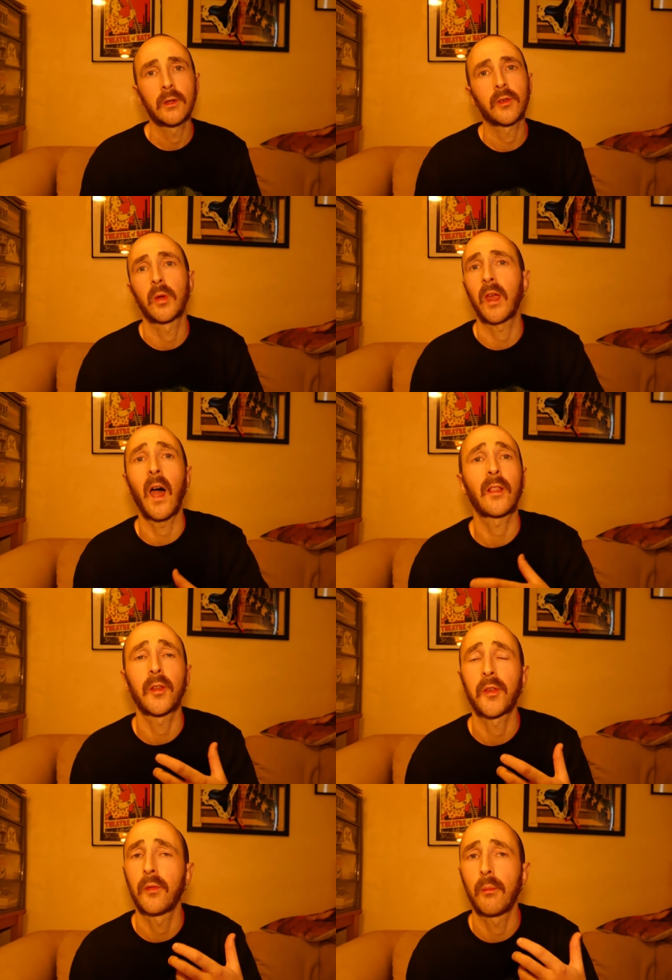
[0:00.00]
So
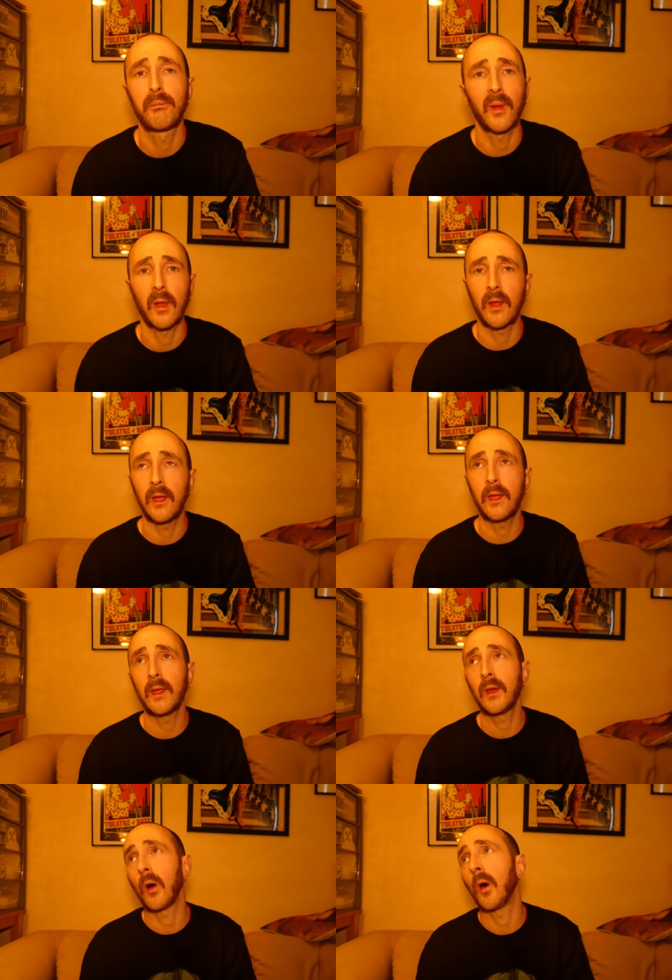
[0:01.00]
regardless of
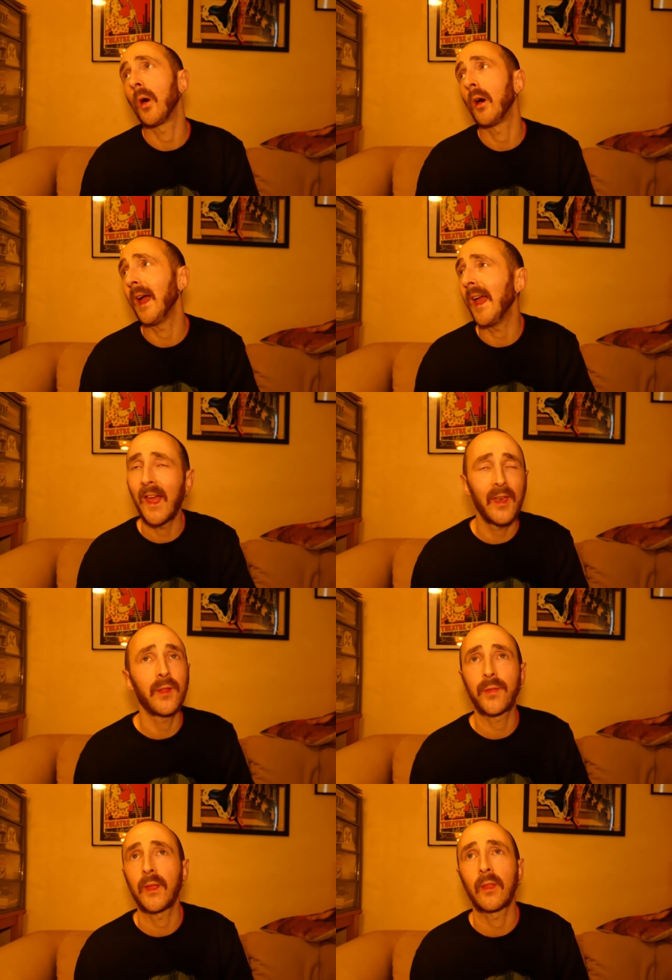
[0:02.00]
ability or
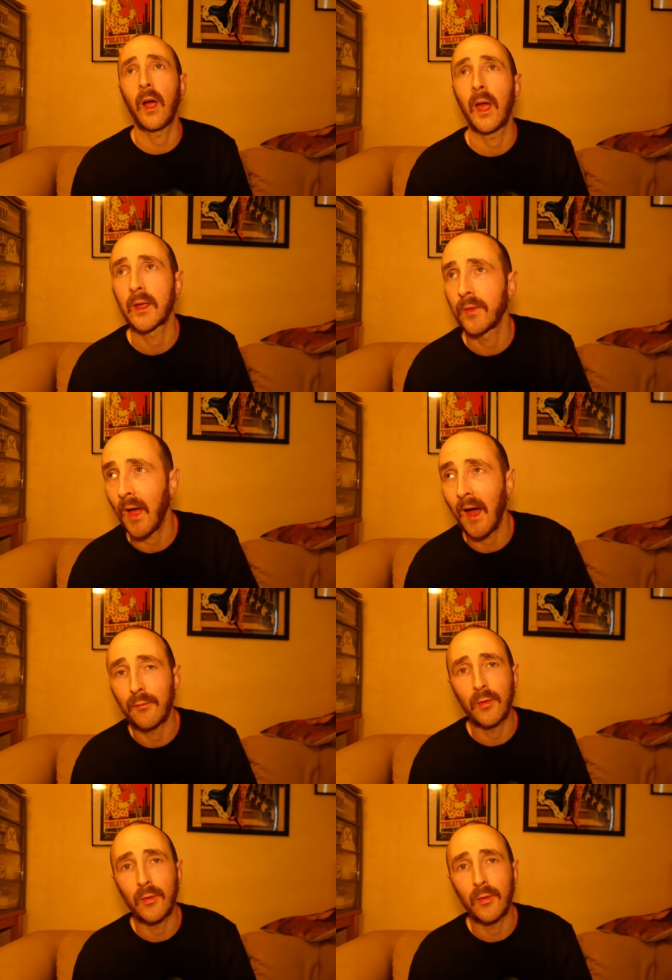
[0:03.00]
anything like that,